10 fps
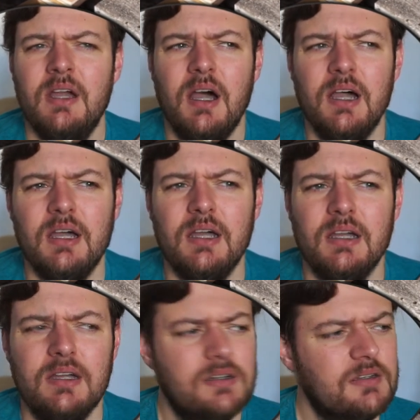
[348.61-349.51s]

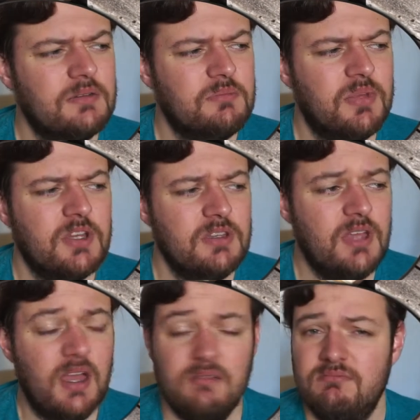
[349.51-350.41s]
But
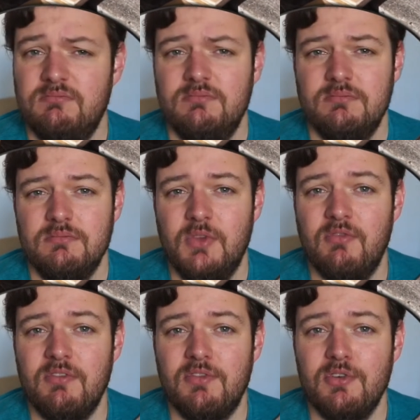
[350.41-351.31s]
yeah,
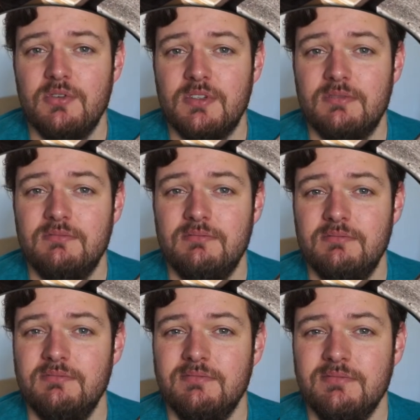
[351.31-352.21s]
moving forward.
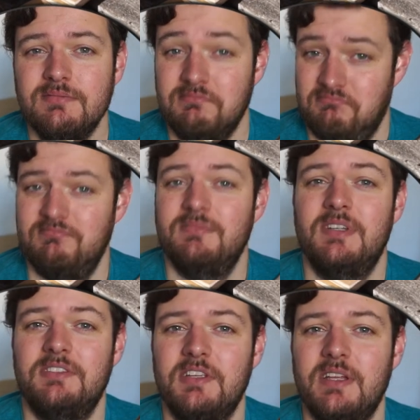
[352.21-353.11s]

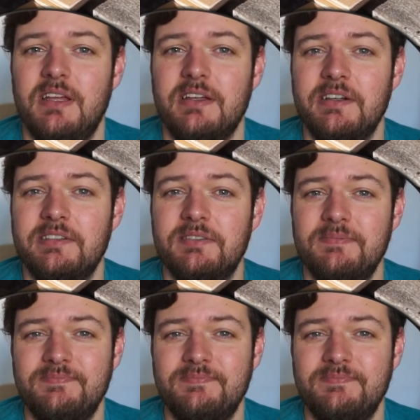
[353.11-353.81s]
See you later, guys.